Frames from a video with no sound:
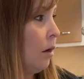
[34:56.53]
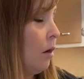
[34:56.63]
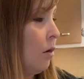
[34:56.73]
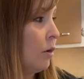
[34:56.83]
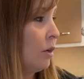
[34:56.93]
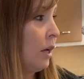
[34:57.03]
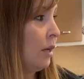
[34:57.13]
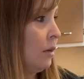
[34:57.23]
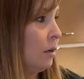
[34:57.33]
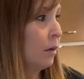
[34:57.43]
Oh, you
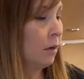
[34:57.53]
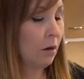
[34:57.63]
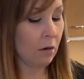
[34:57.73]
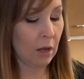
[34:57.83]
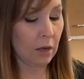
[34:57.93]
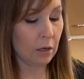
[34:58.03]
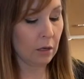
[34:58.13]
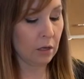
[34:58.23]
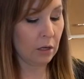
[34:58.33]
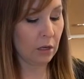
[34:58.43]
did? Yeah. Okay.
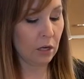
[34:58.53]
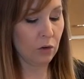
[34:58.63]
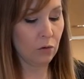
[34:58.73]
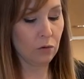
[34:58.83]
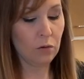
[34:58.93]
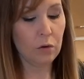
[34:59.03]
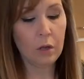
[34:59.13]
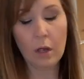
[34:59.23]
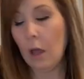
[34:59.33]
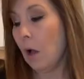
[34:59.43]
Can you,
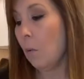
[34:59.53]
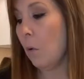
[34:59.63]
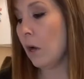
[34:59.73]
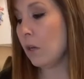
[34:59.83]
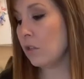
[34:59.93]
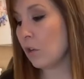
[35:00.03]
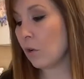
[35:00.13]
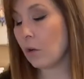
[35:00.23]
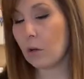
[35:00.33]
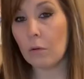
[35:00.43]
what is
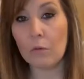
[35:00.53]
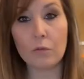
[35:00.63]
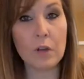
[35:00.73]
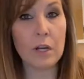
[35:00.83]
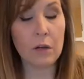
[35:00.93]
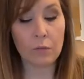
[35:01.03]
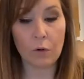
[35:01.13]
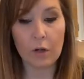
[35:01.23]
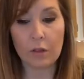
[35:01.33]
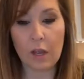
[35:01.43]
your reading
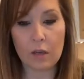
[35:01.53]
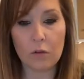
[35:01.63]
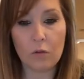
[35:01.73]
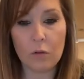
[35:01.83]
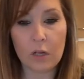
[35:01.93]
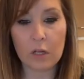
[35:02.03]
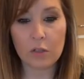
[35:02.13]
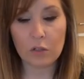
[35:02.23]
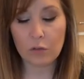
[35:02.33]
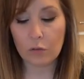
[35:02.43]
word that you
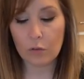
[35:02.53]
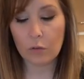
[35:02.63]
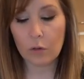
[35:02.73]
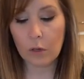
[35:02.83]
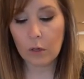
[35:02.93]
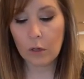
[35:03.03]
need to?